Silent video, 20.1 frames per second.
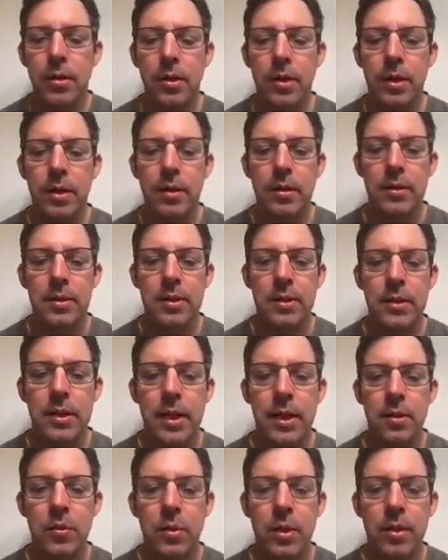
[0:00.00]
like a
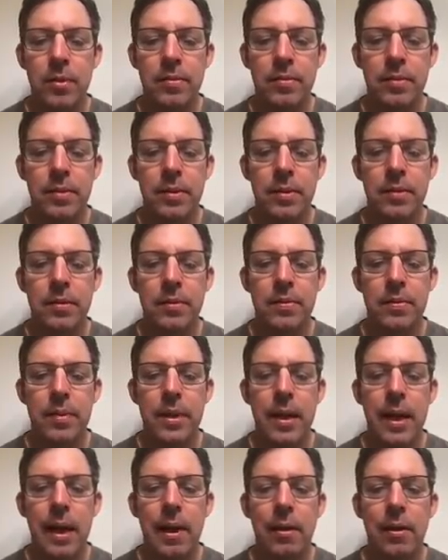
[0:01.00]
sustained wind for
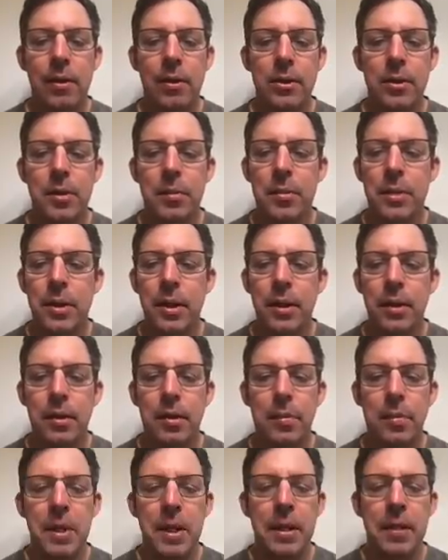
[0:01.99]
an hour or something at the
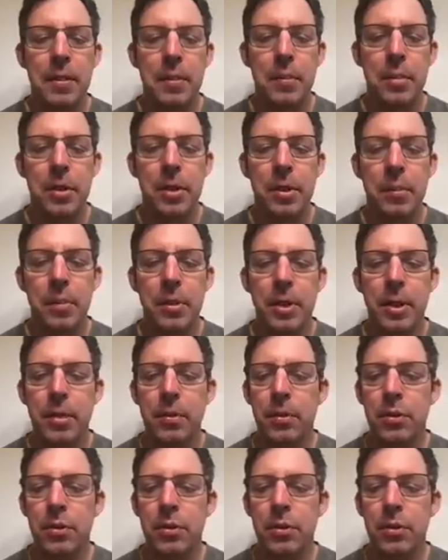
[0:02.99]
peak of the burning period,